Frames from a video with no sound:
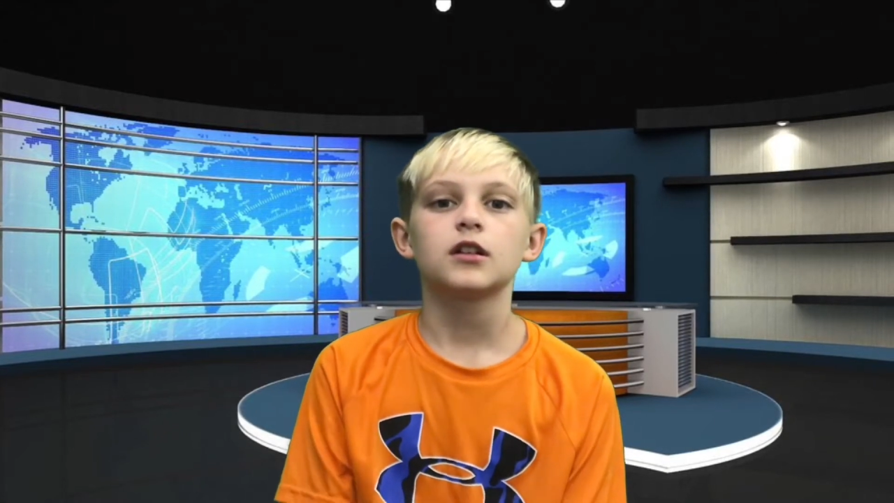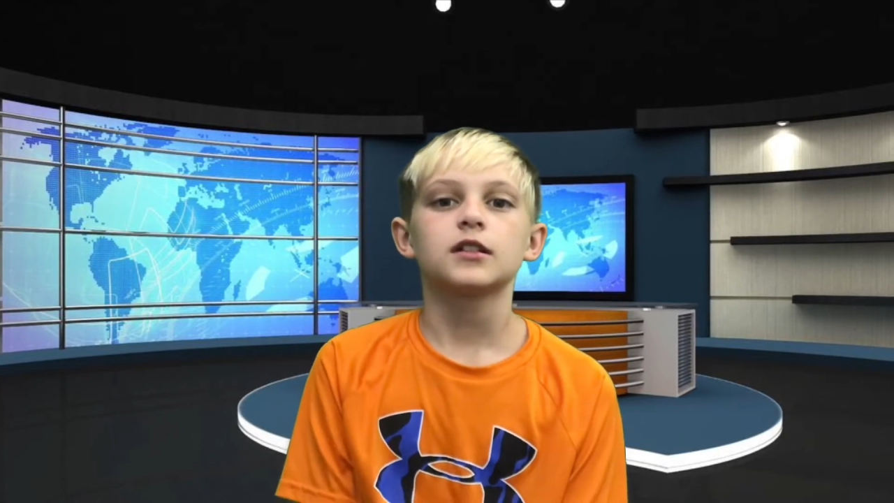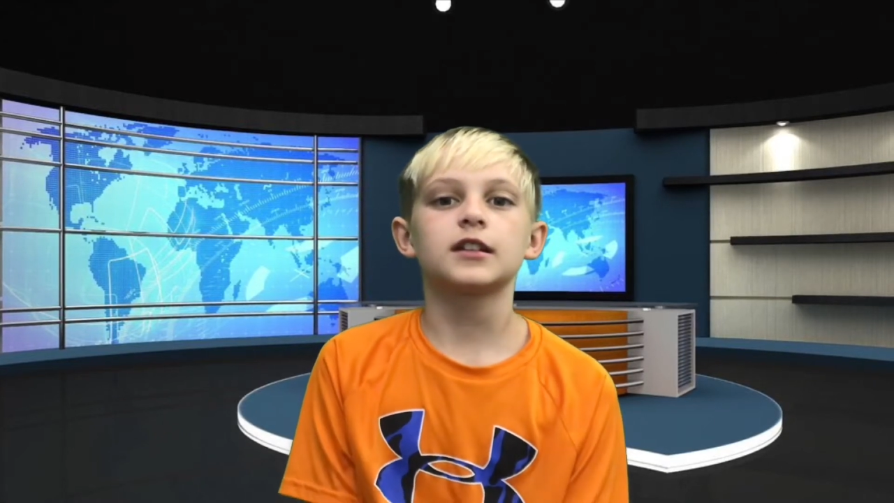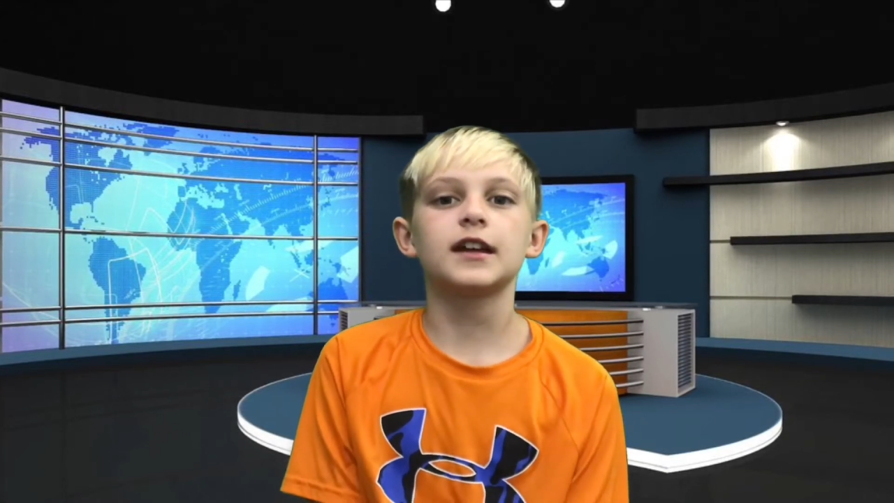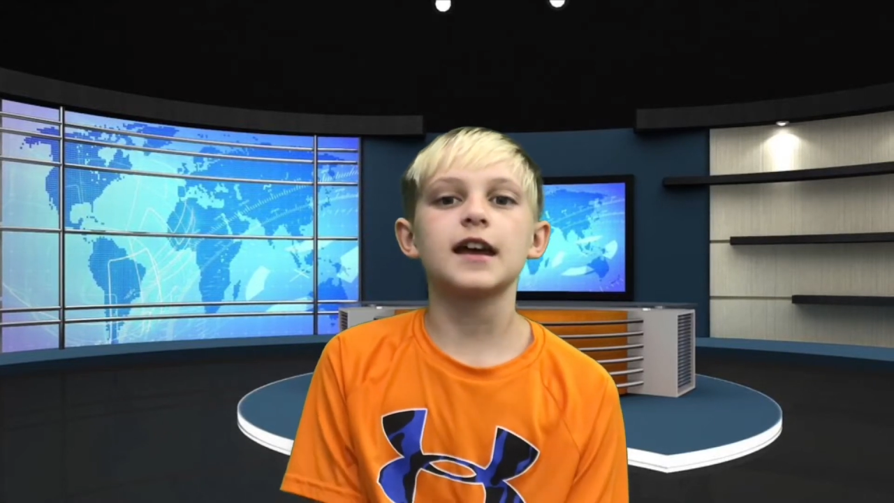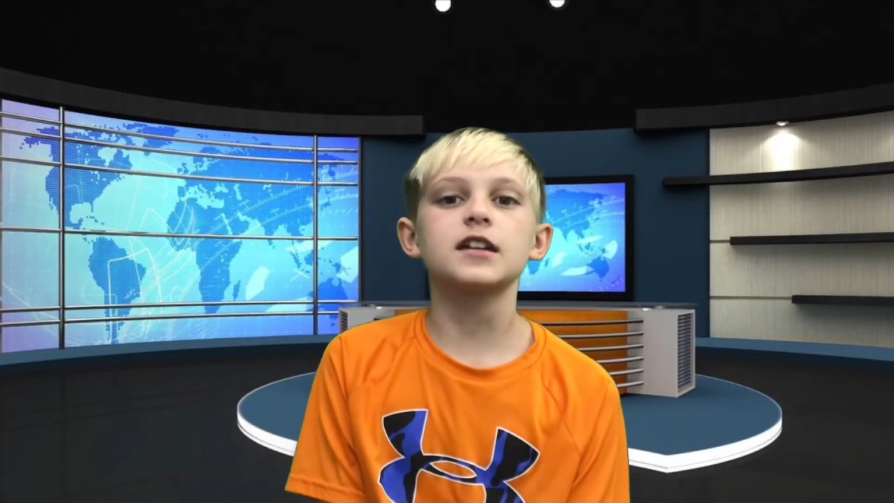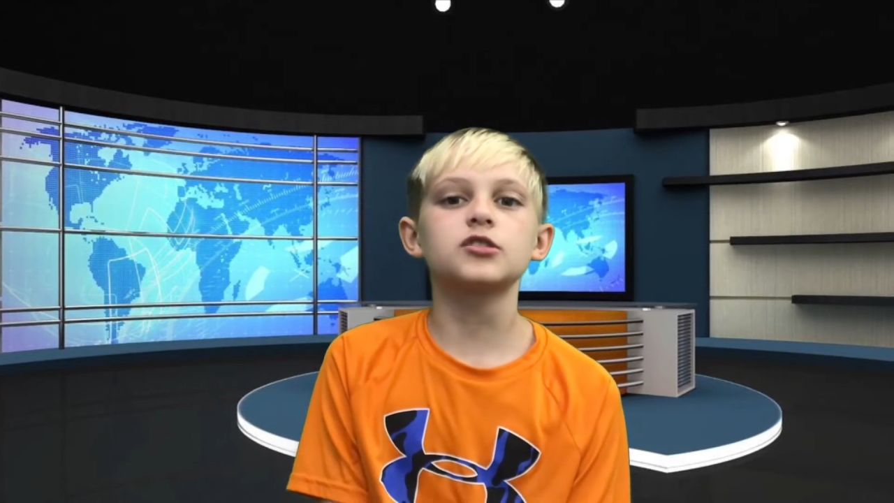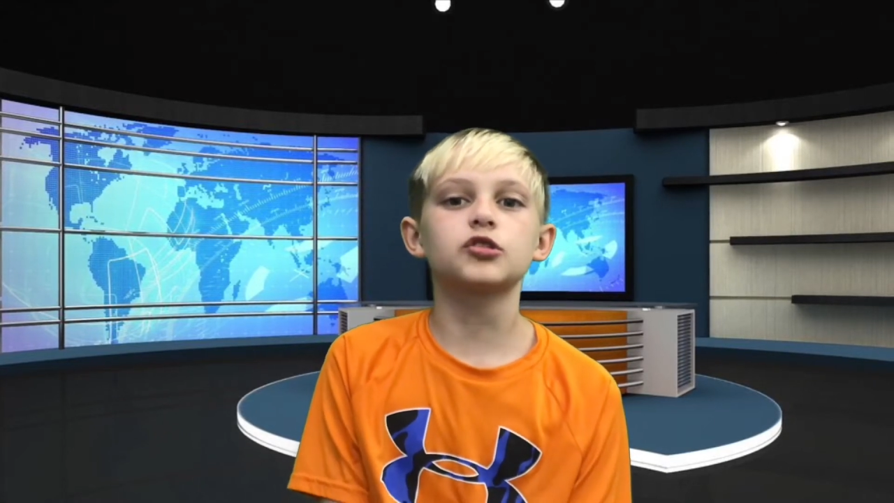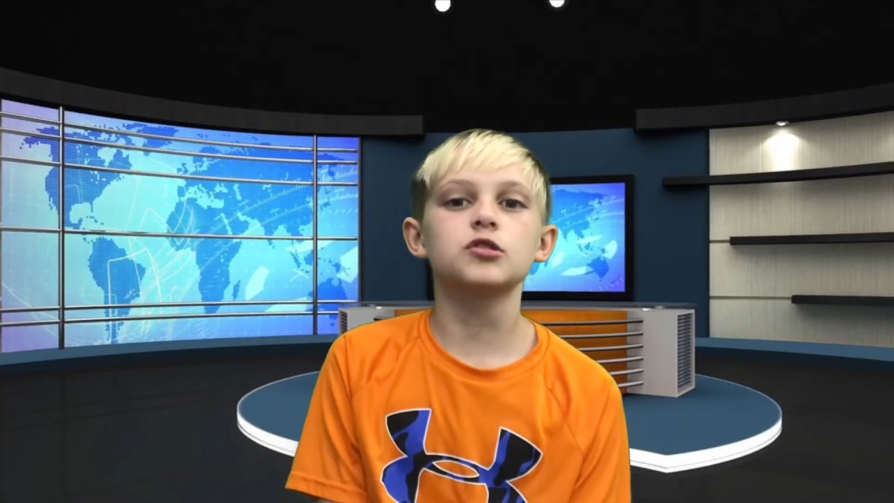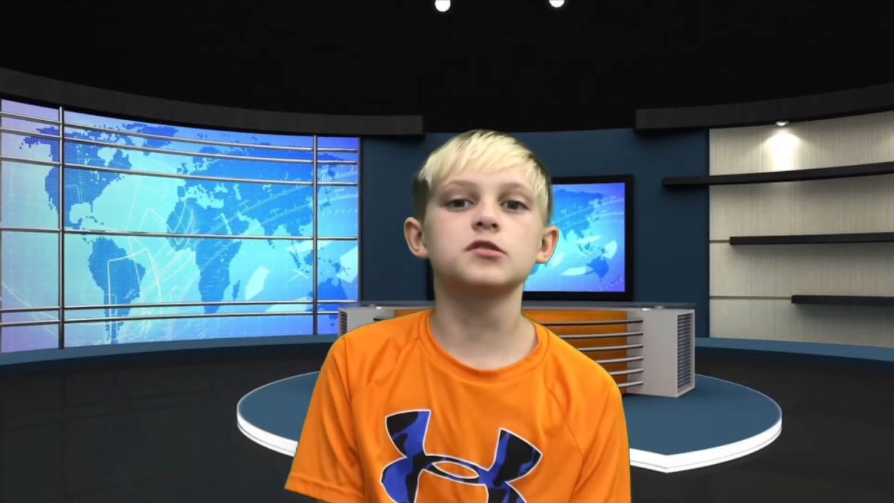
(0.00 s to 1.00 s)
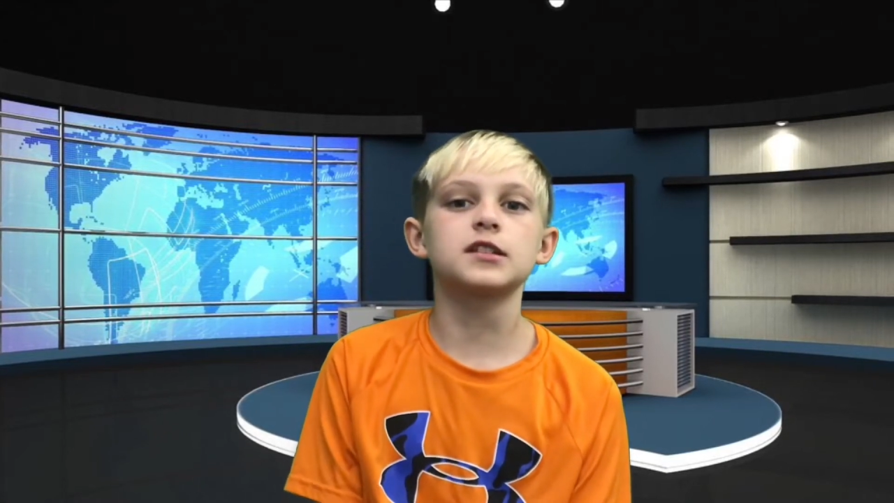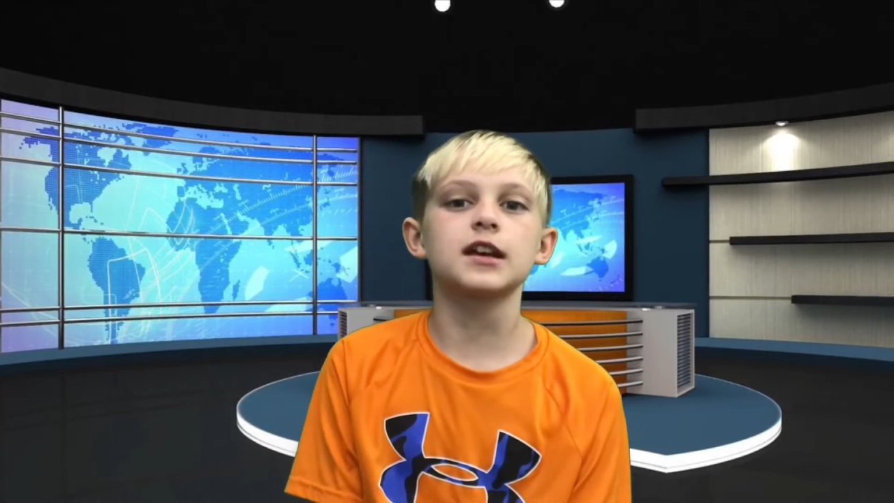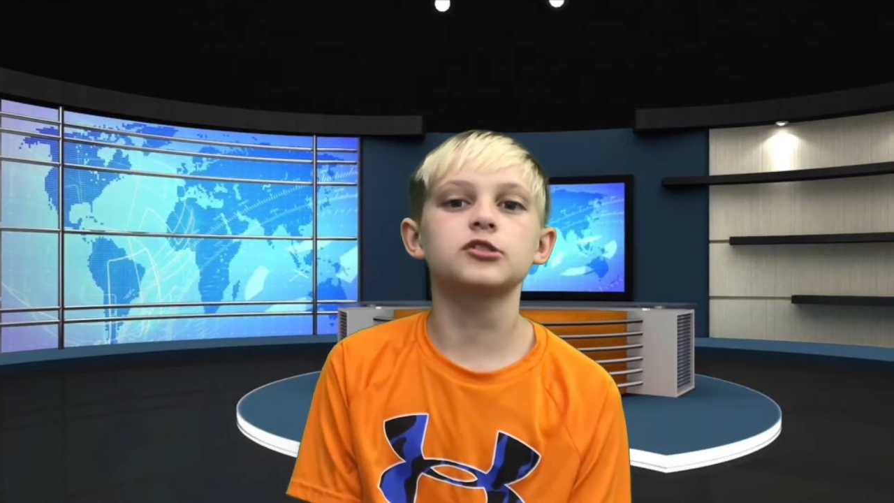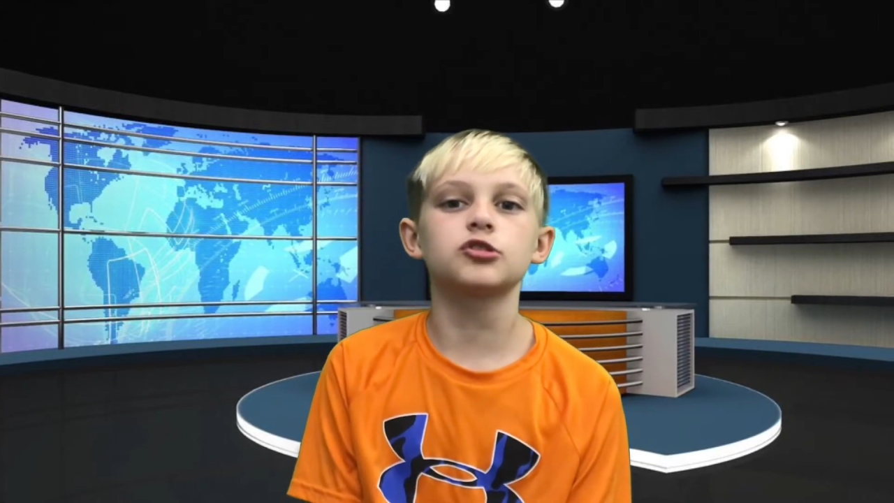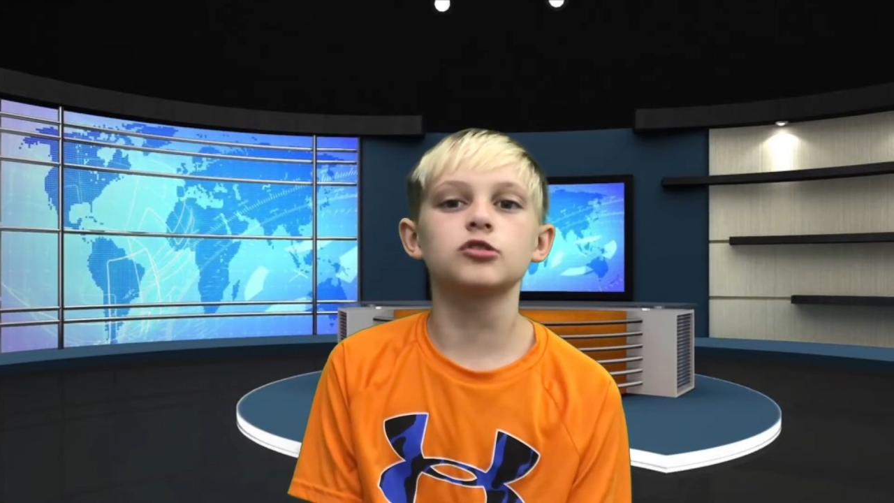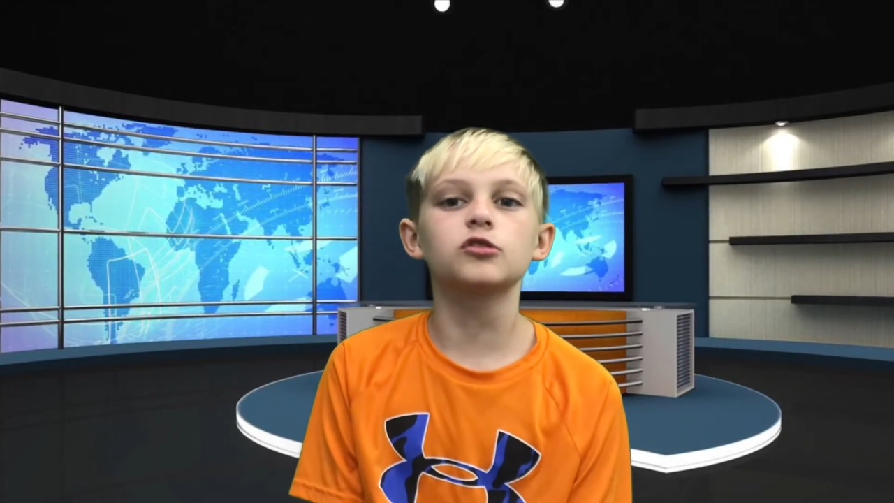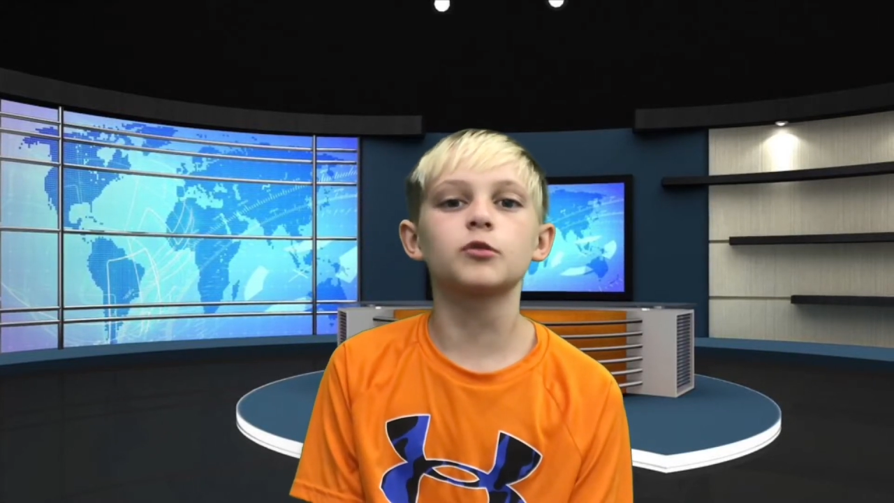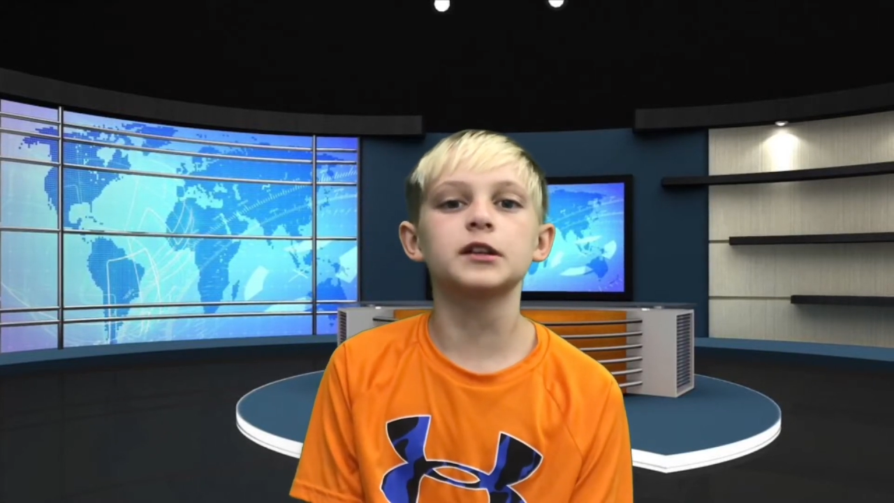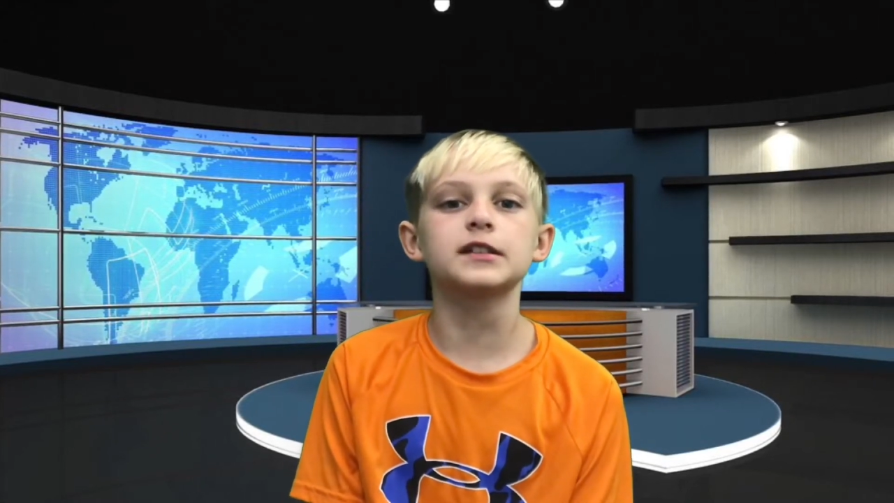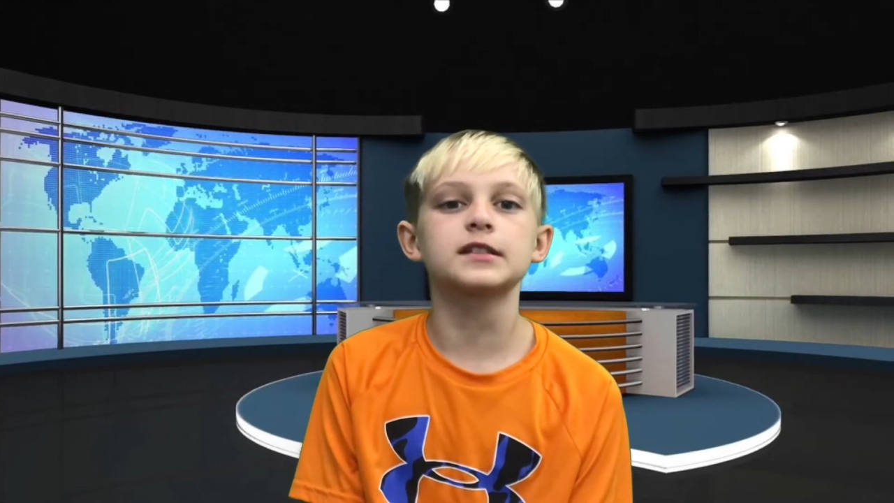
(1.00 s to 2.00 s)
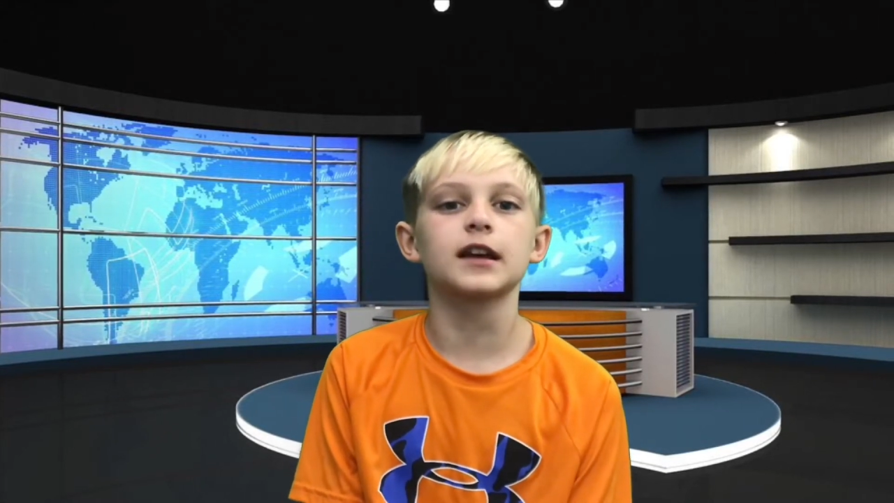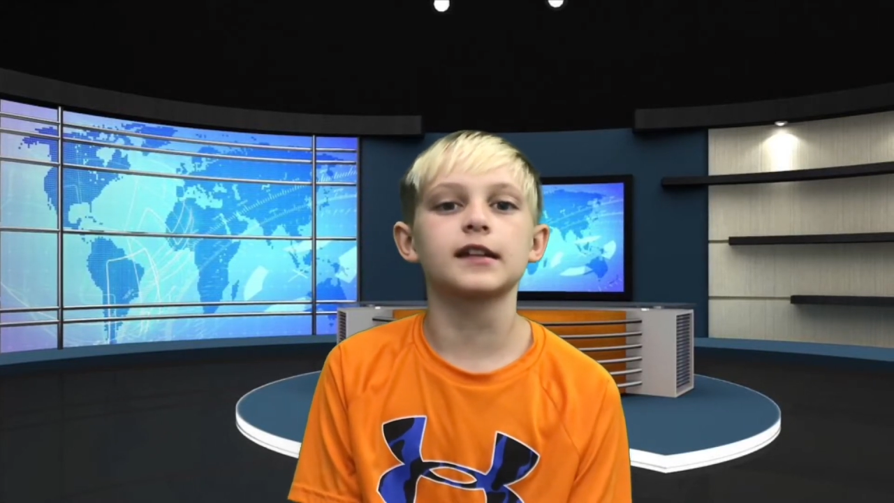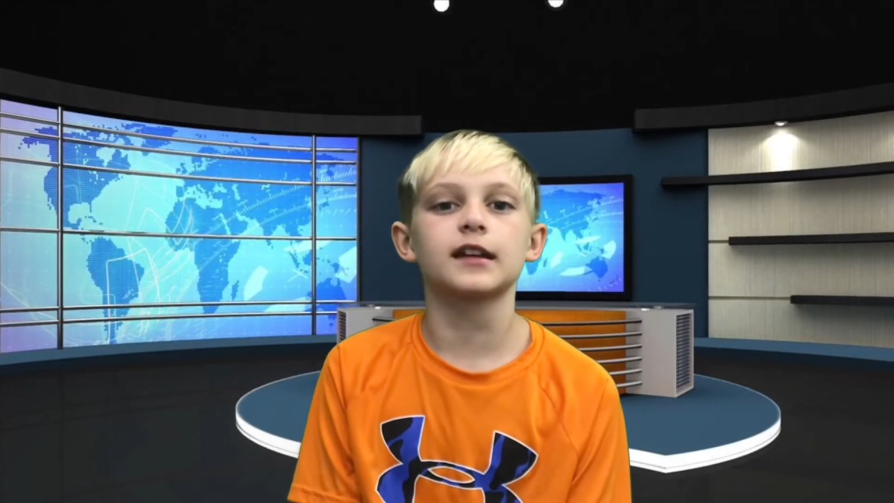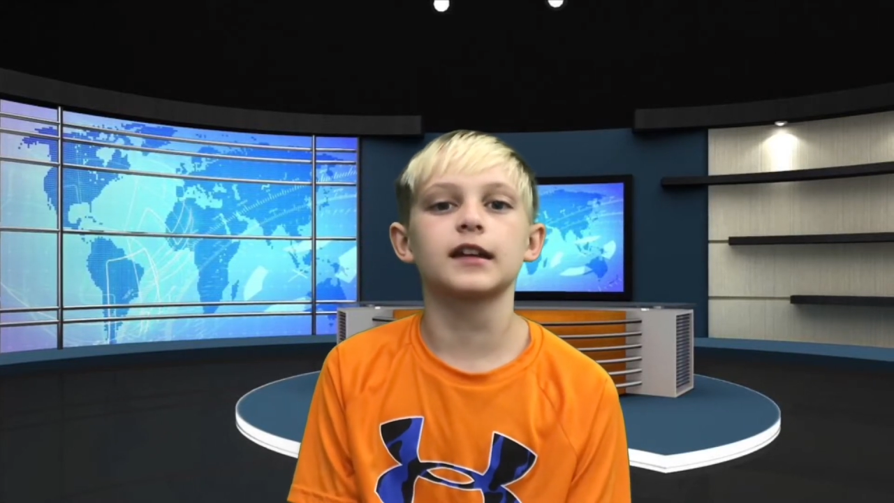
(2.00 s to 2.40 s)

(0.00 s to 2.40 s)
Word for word: Today is Tuesday, June 22nd,